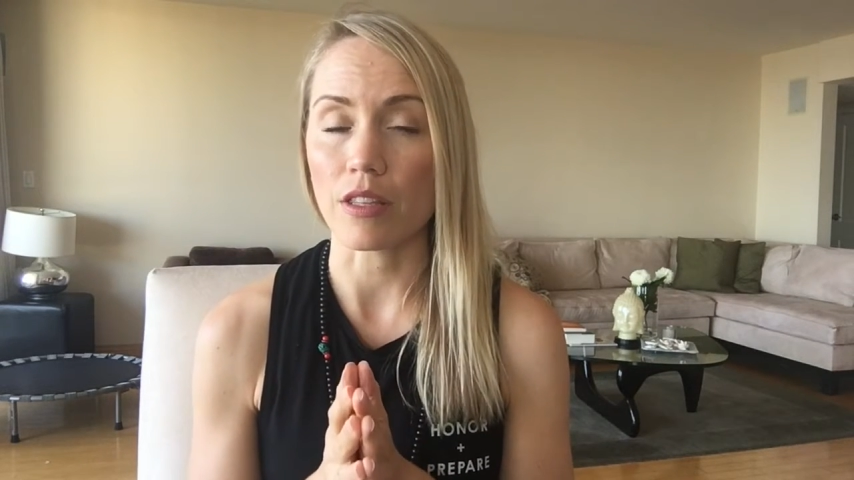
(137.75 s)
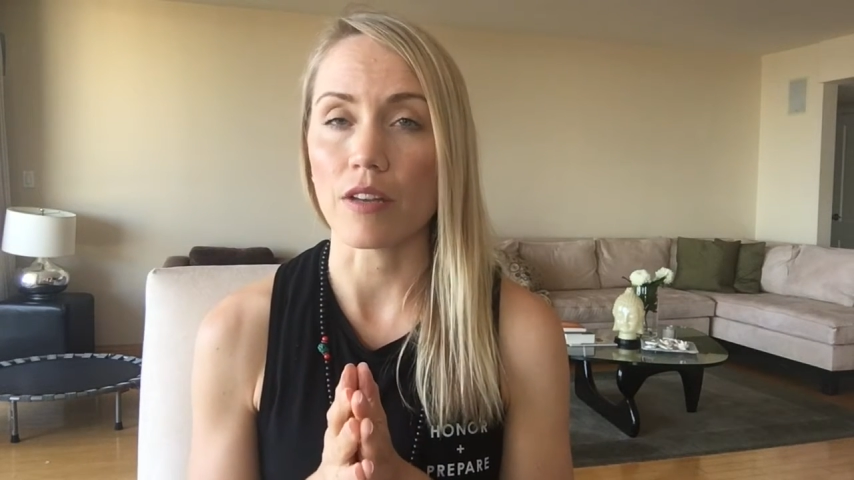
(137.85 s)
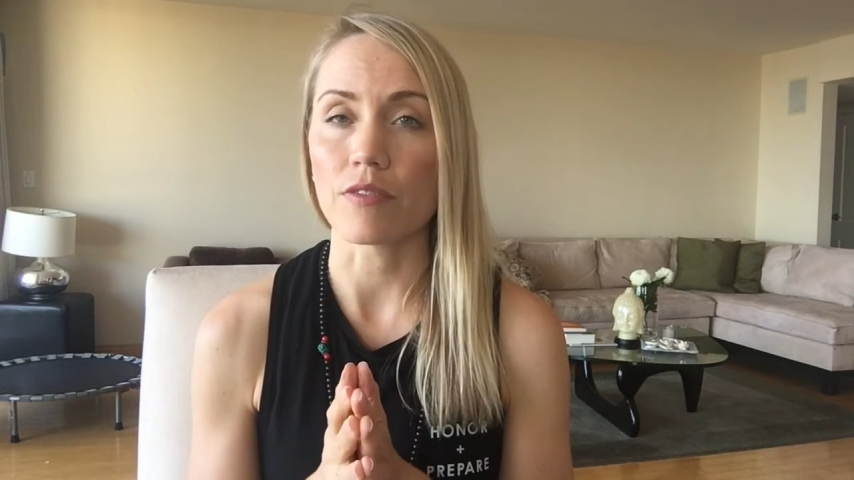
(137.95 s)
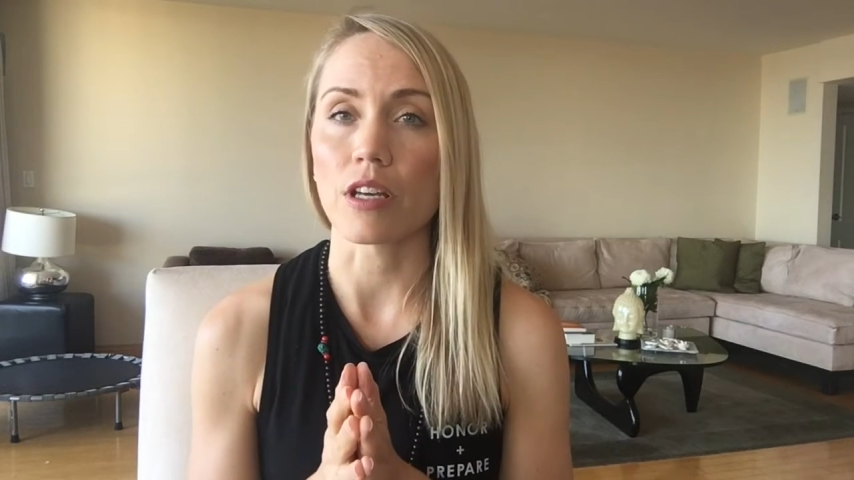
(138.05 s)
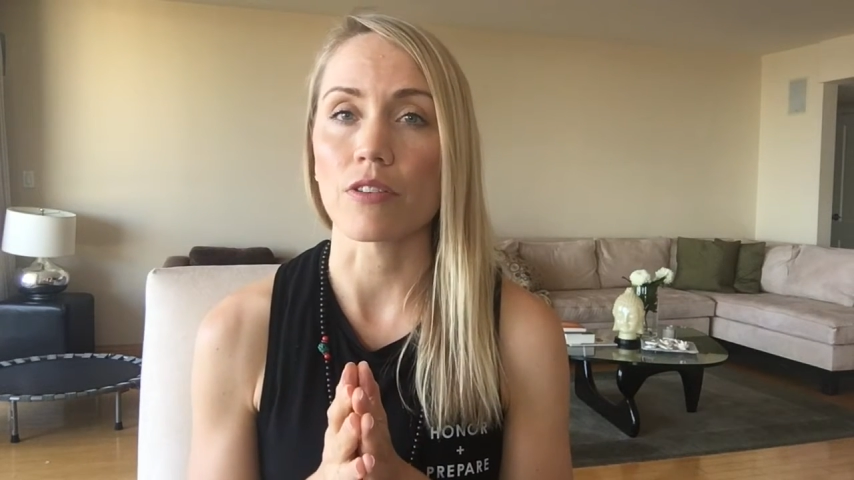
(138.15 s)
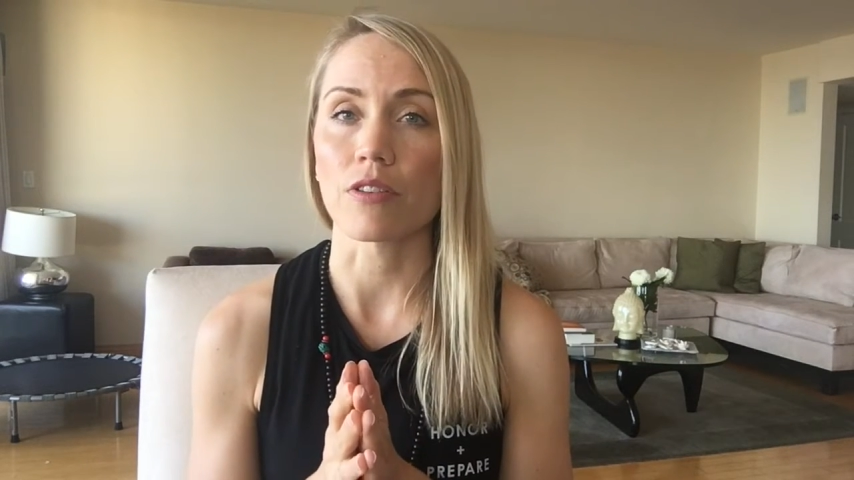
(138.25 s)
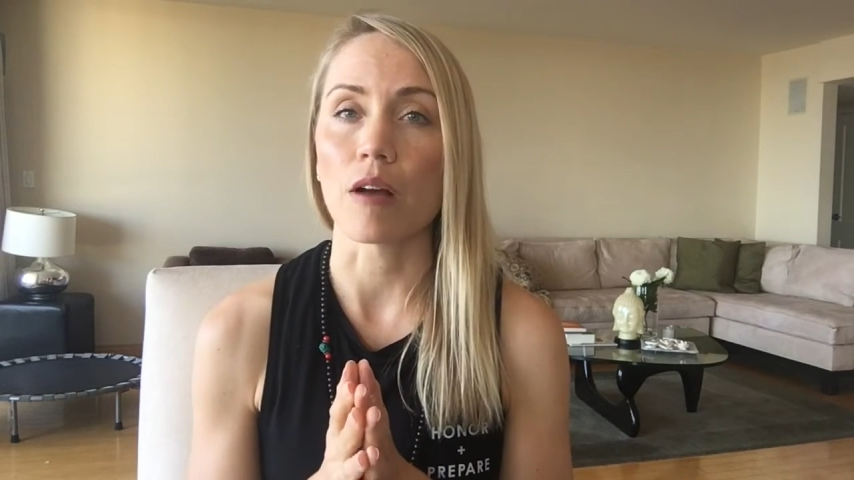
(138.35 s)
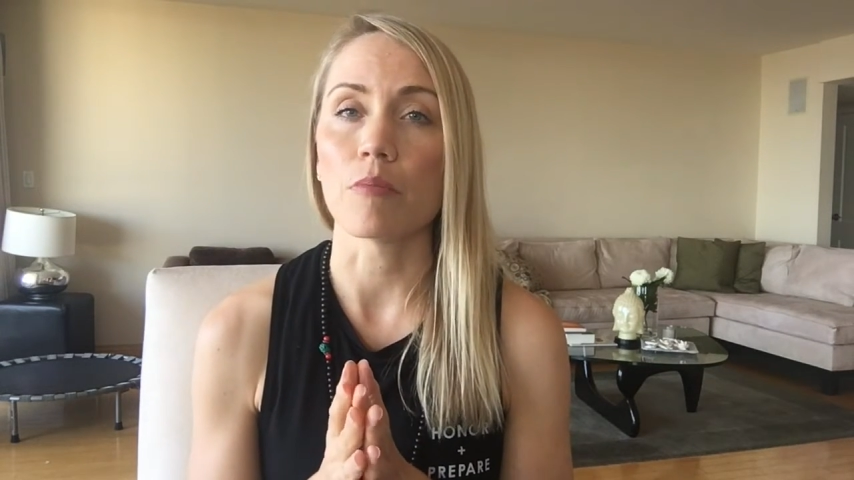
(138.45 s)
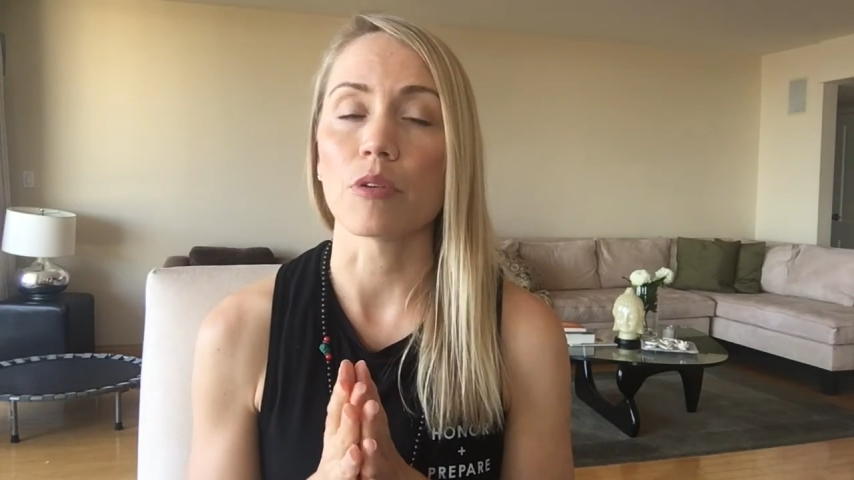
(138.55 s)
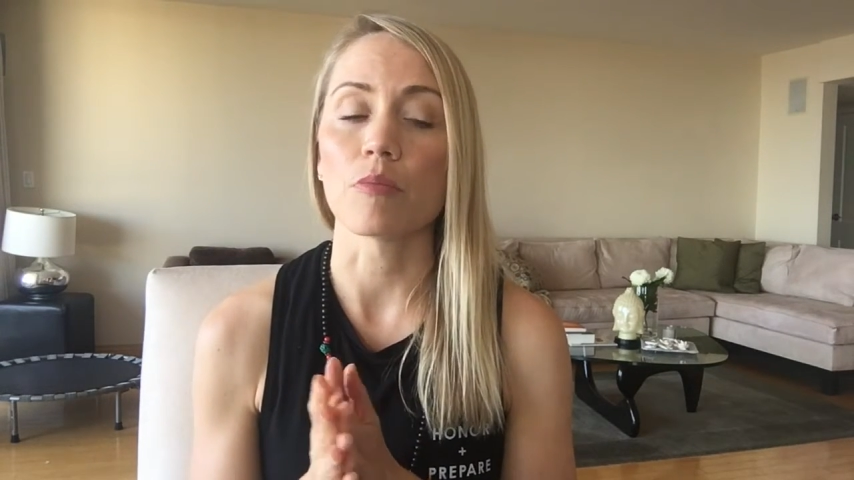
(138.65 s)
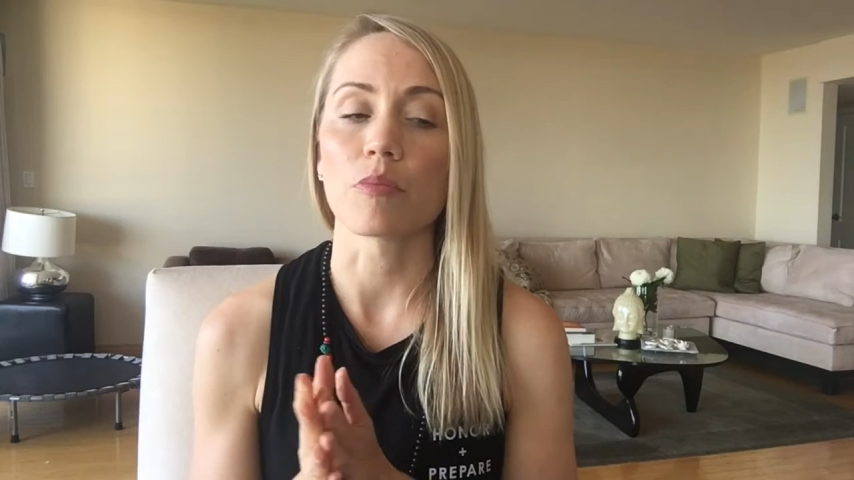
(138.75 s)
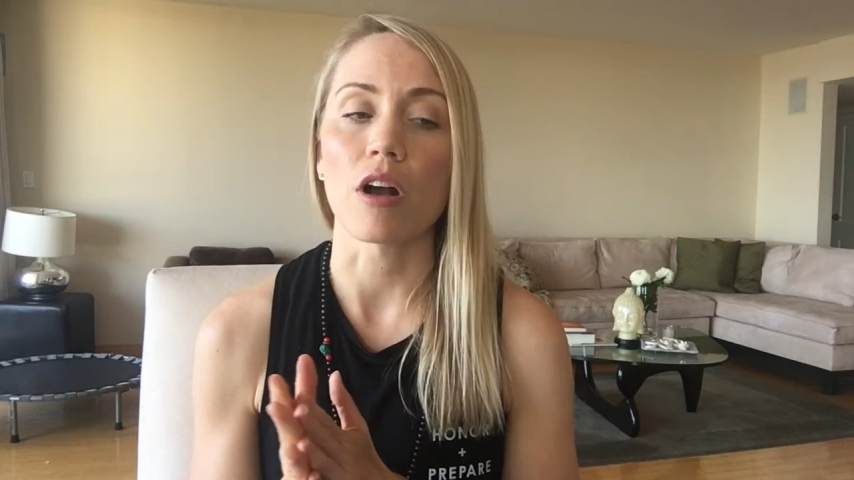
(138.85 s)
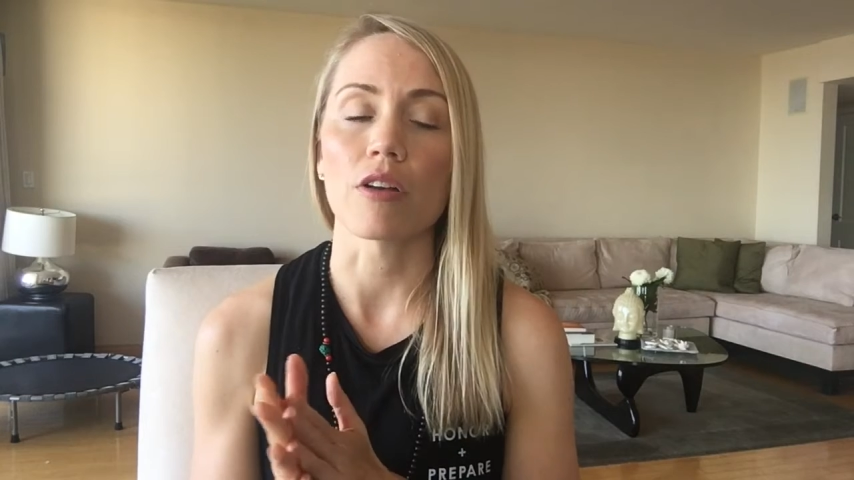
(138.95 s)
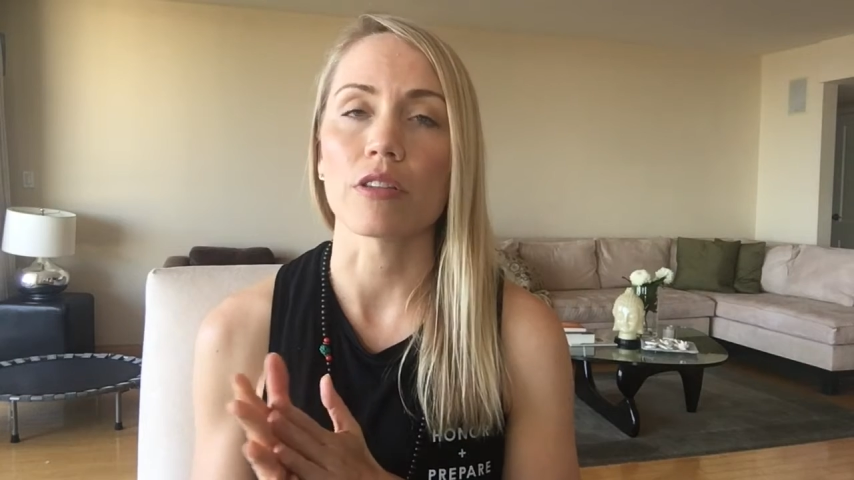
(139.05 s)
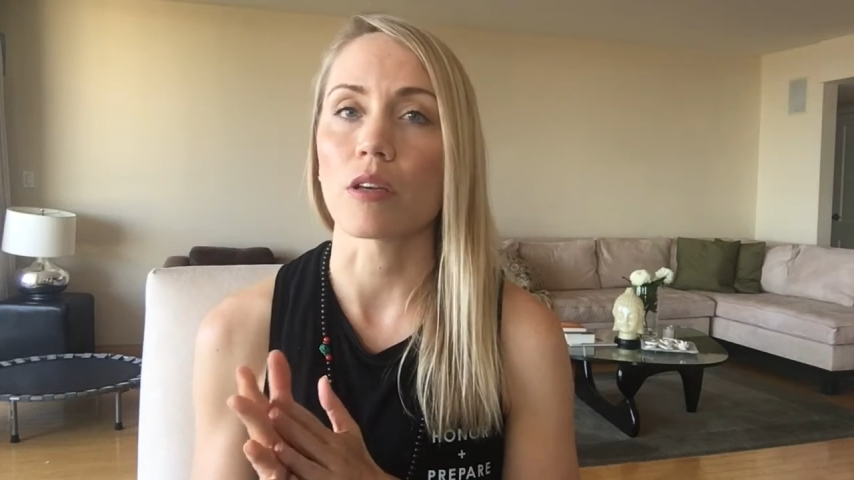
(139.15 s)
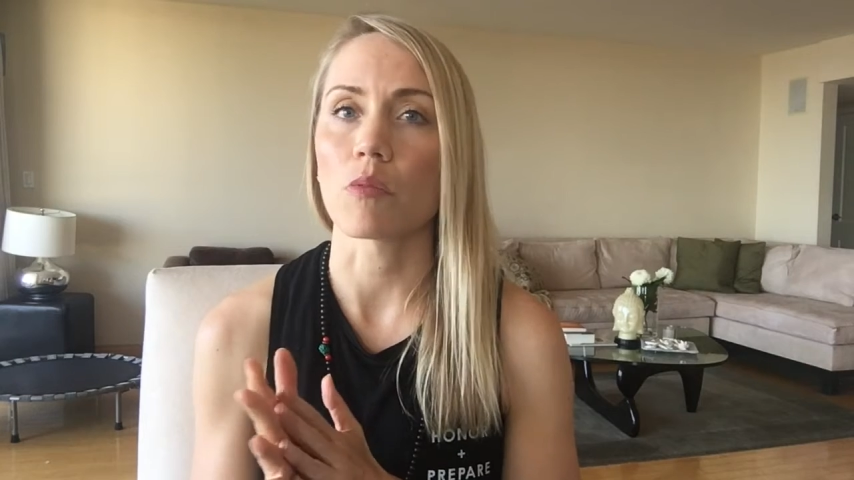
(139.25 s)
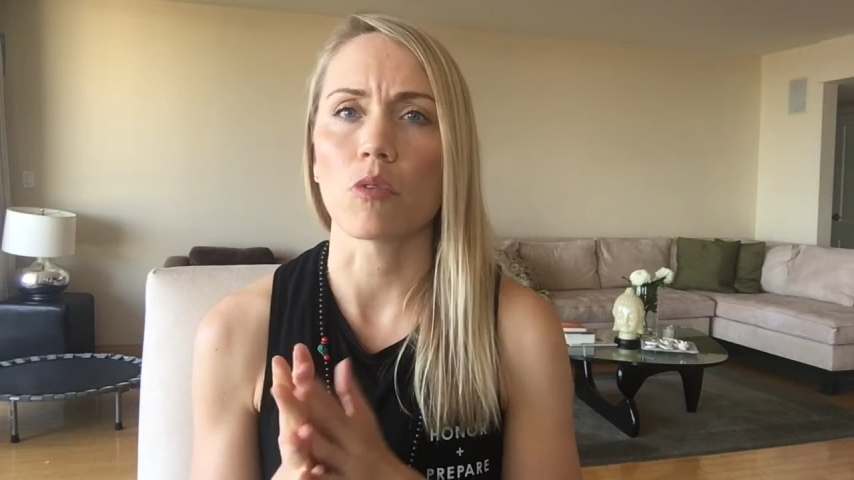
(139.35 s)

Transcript: that I've done around bone broth, like,